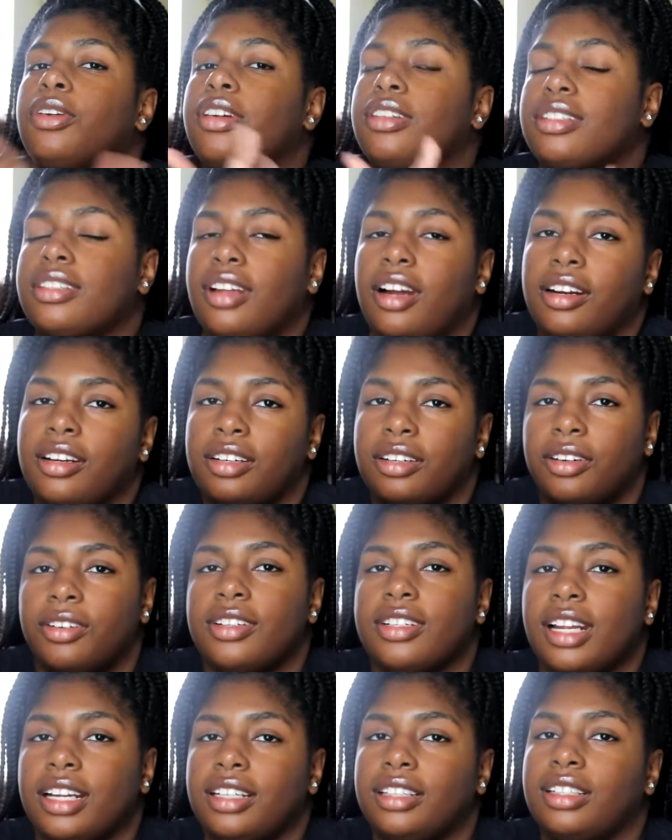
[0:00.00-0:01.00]
can start to
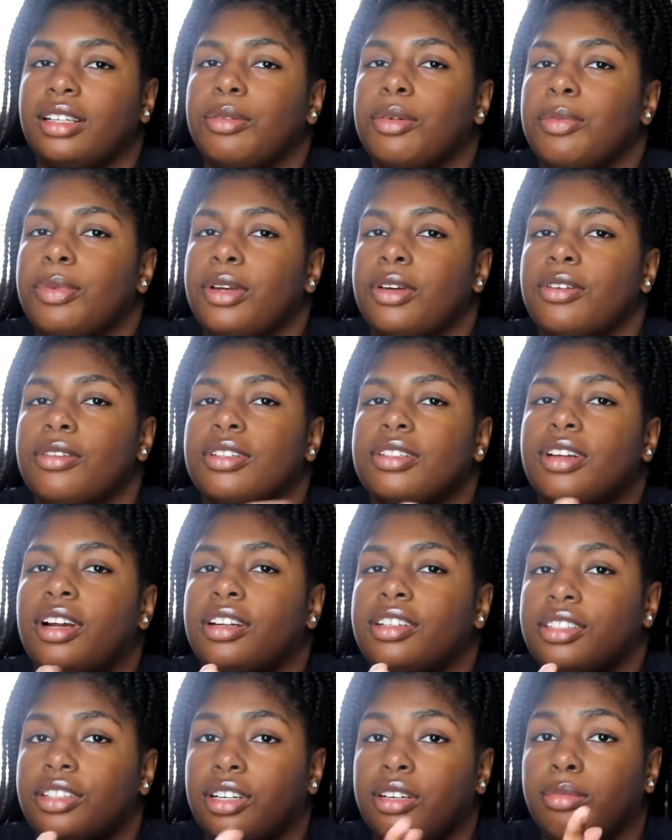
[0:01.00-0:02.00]
notice like the lemon peels
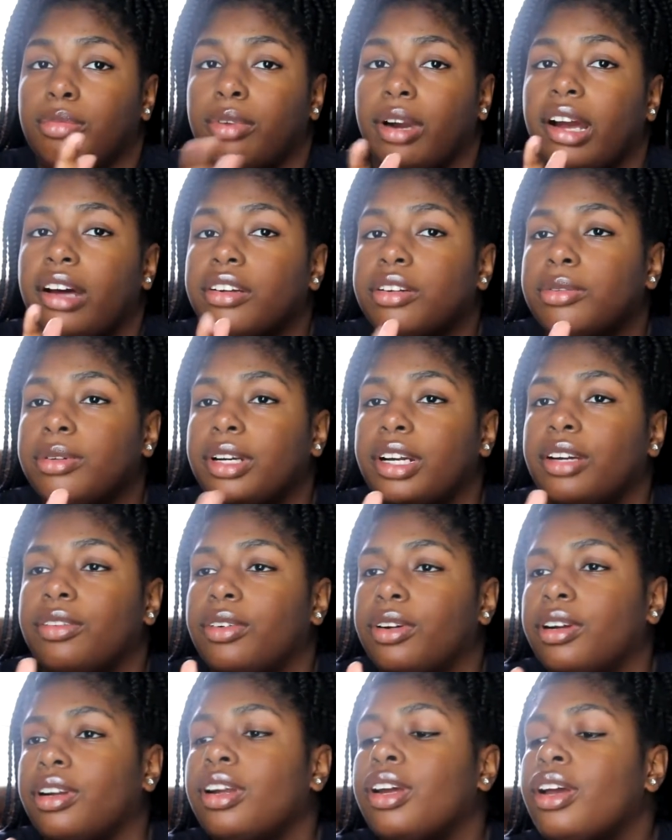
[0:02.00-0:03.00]
start to turn brown or
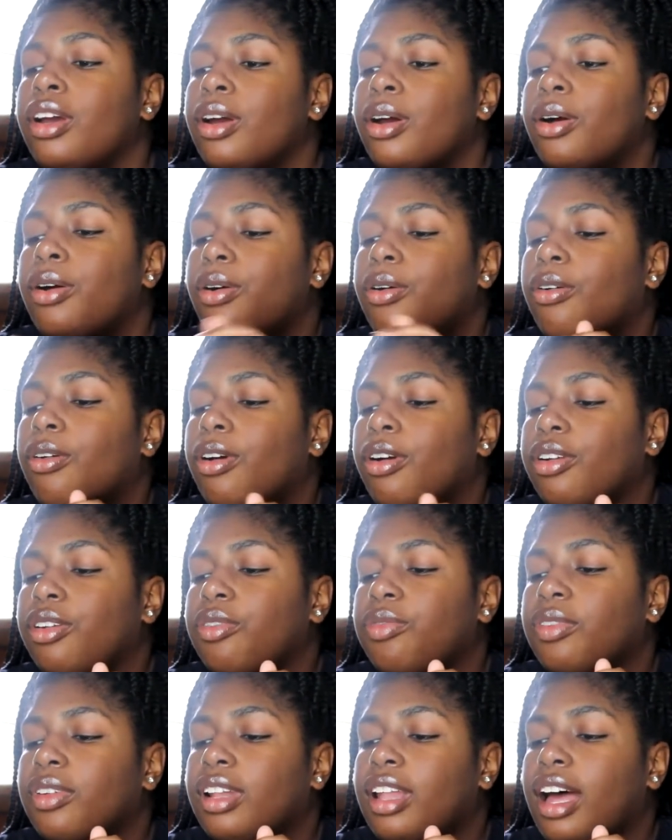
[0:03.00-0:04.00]
whatever, or
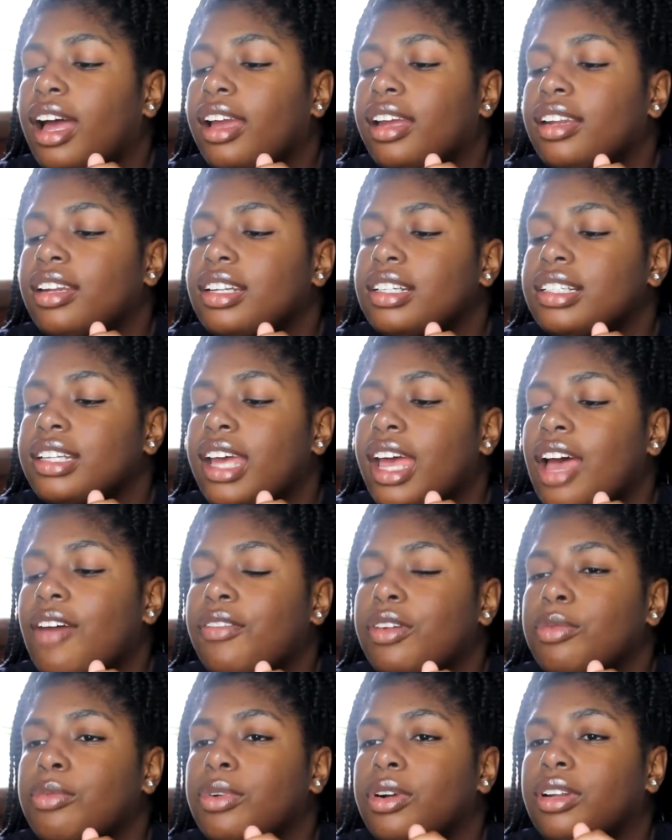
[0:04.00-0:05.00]
you feel like it doesn't
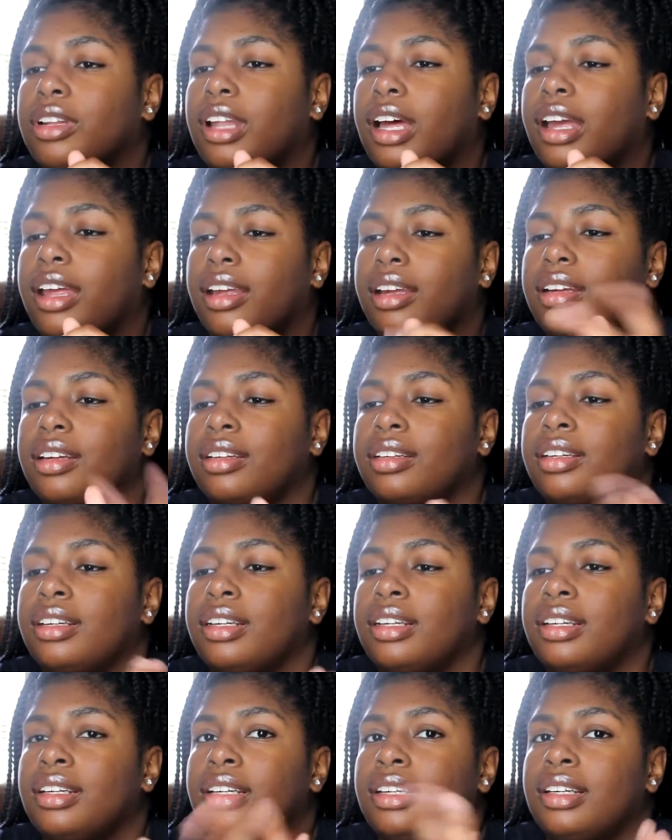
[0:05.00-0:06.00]
have any more like
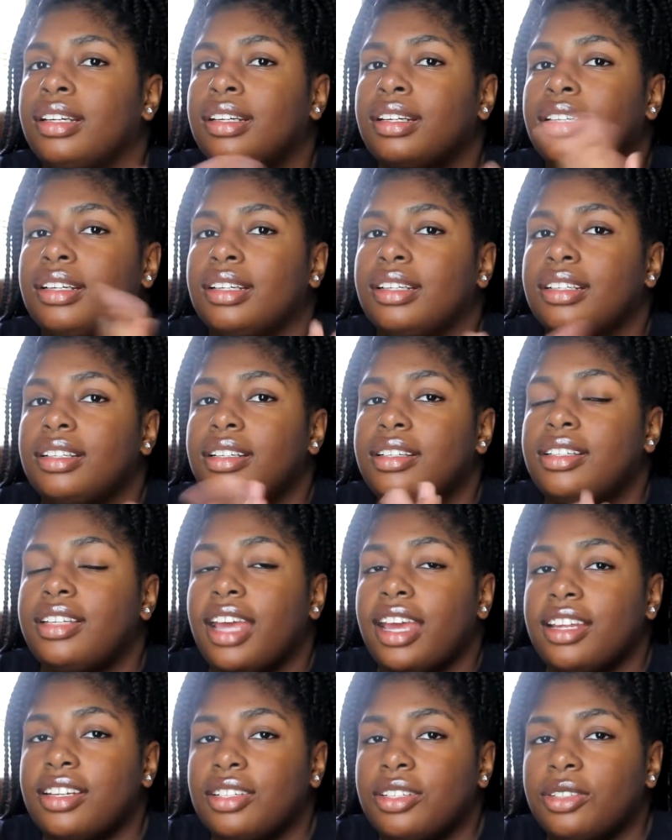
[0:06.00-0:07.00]

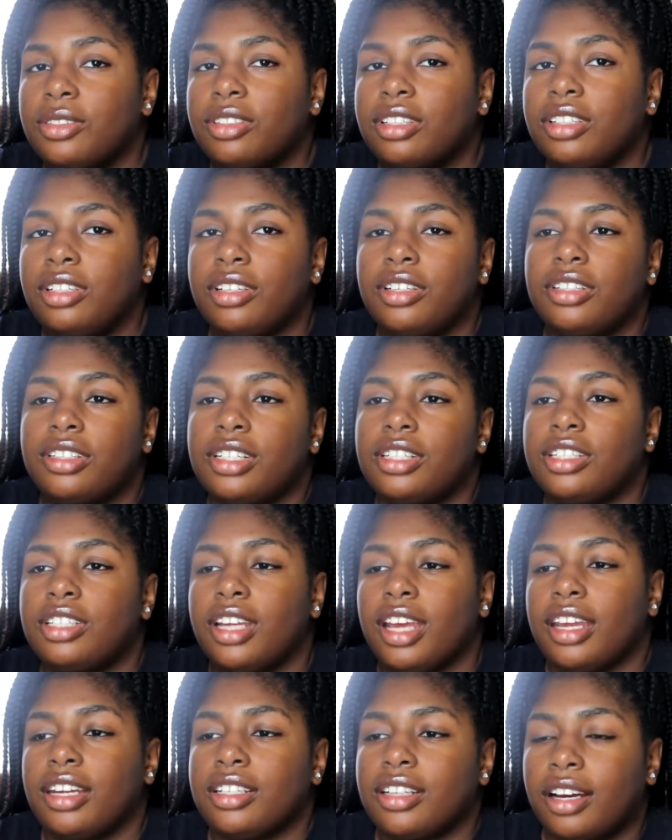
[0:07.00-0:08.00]
taste to it, you can
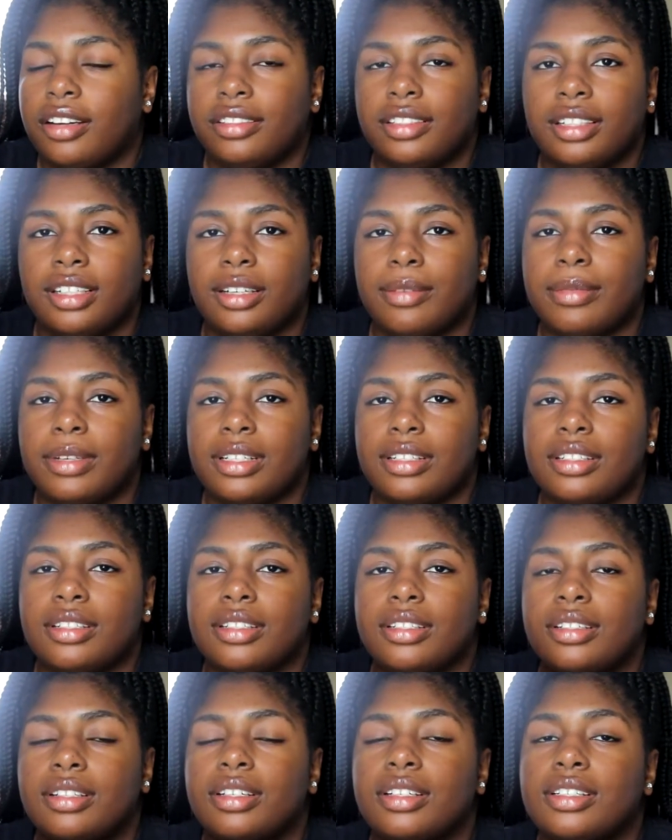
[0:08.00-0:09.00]
just change out the lemons.
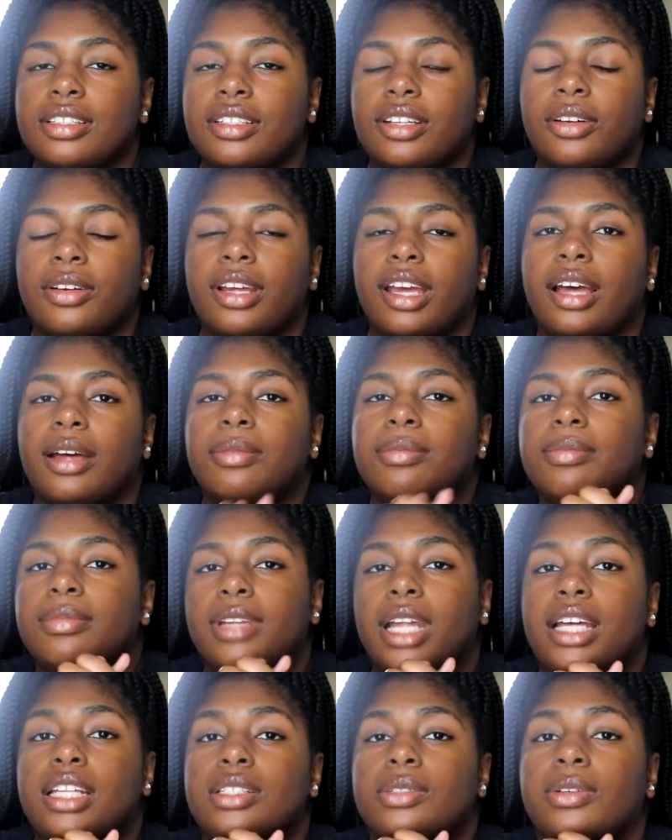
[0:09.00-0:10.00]
So yeah,
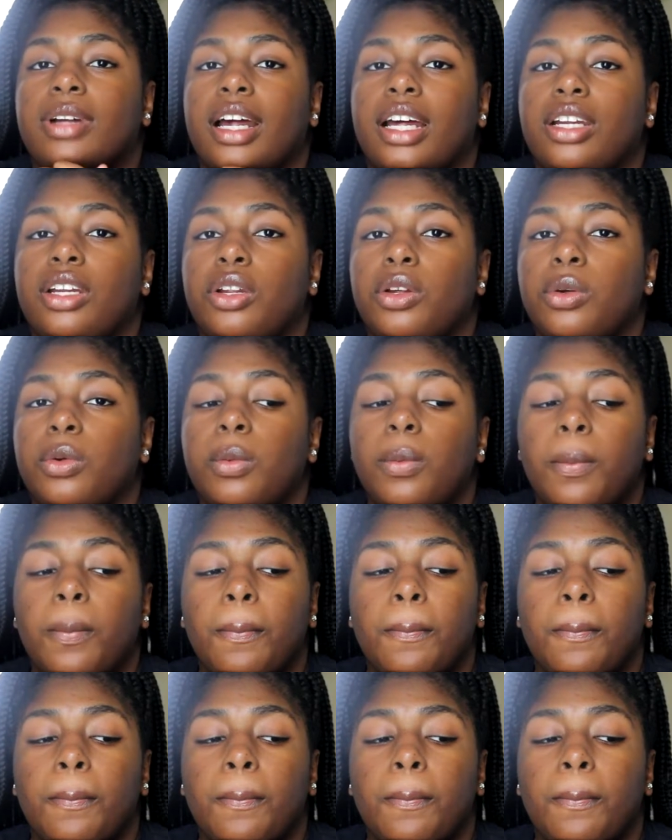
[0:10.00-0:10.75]
that's what I do.